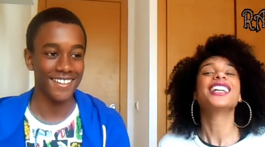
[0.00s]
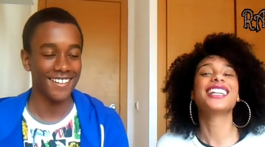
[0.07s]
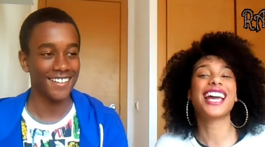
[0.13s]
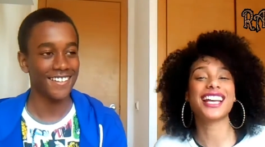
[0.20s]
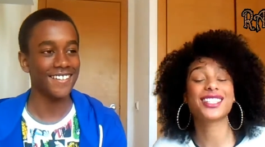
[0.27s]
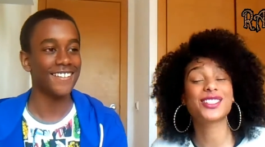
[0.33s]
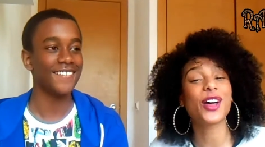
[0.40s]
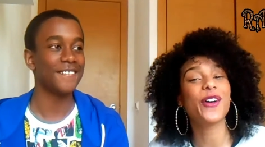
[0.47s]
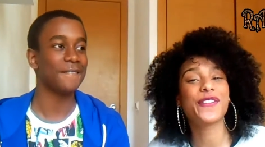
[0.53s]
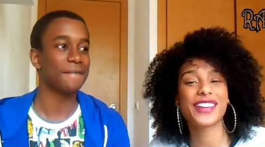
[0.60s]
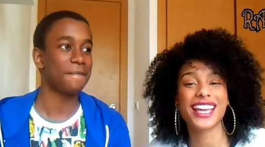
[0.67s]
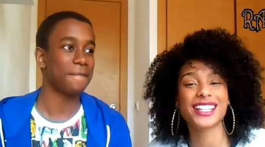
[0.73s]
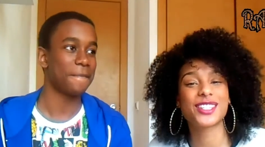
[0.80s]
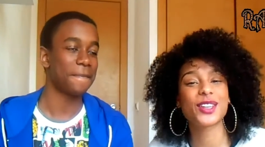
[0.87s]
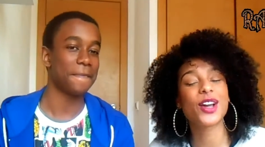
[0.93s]
Speaker 1: yes, don't
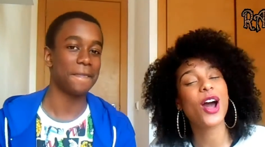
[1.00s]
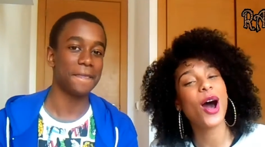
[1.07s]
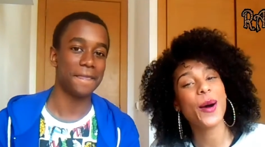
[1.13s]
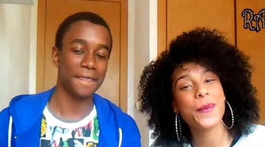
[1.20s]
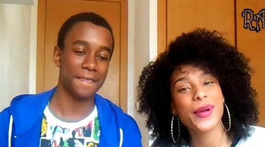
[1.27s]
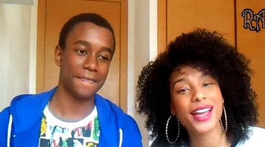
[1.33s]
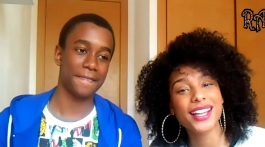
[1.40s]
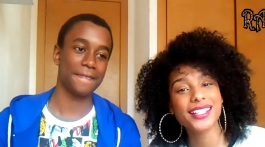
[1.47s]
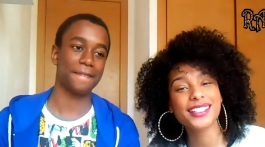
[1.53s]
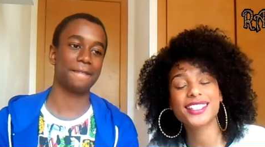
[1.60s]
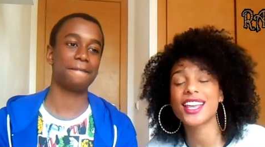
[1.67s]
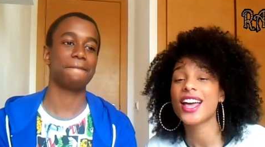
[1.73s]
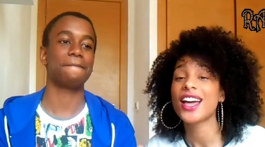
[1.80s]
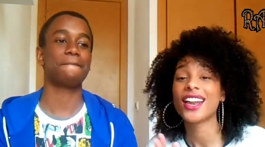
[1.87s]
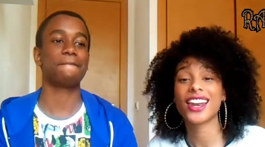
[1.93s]
forget to comment,
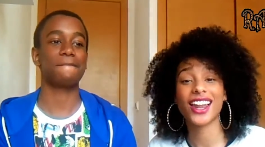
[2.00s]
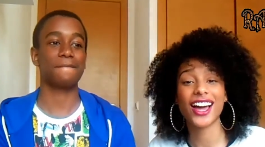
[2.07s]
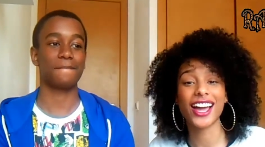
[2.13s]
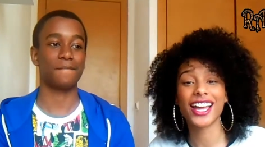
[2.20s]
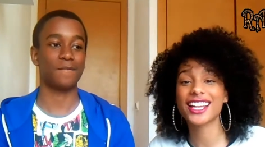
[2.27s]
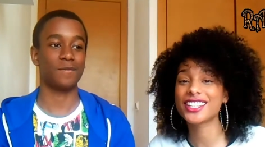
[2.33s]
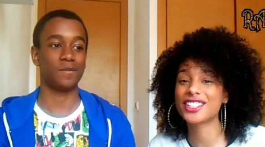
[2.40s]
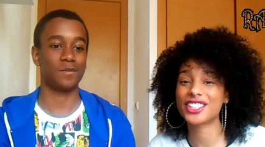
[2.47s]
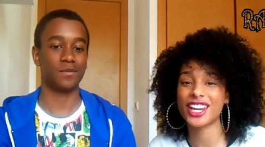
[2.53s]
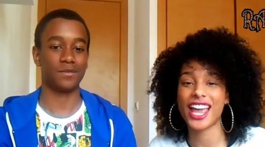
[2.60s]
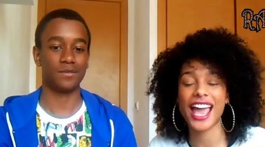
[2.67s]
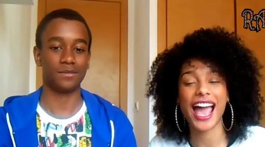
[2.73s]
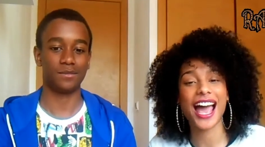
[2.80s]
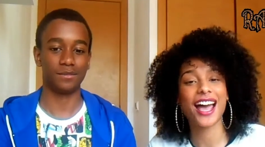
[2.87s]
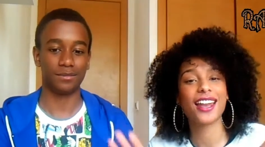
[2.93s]
like,
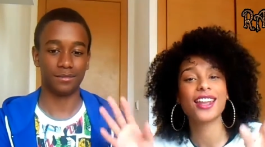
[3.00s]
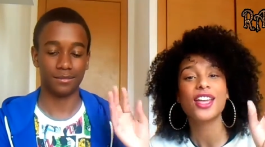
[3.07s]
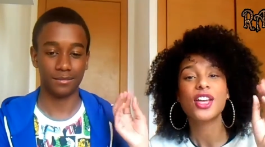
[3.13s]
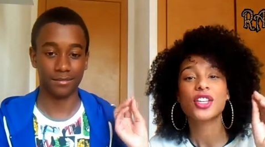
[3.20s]
share, and